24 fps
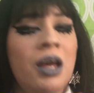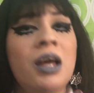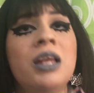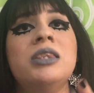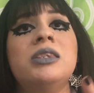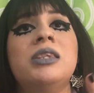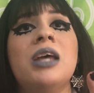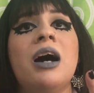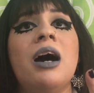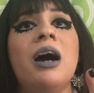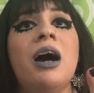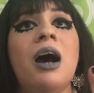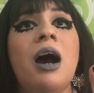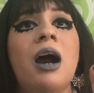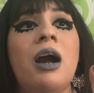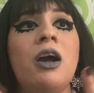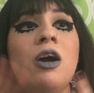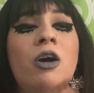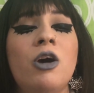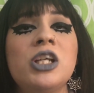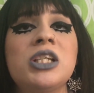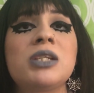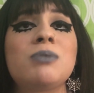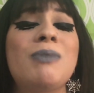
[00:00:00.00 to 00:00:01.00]
the
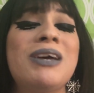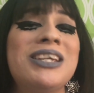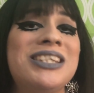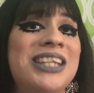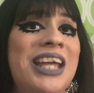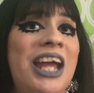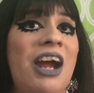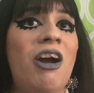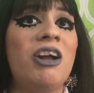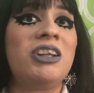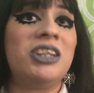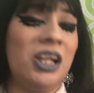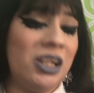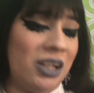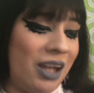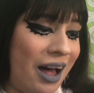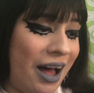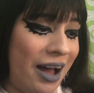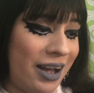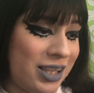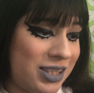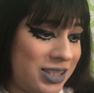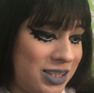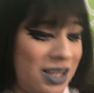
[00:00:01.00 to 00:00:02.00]
Kush Mascara
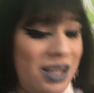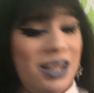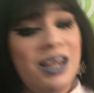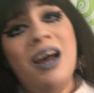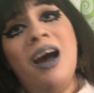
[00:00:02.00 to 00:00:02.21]
Deluxe.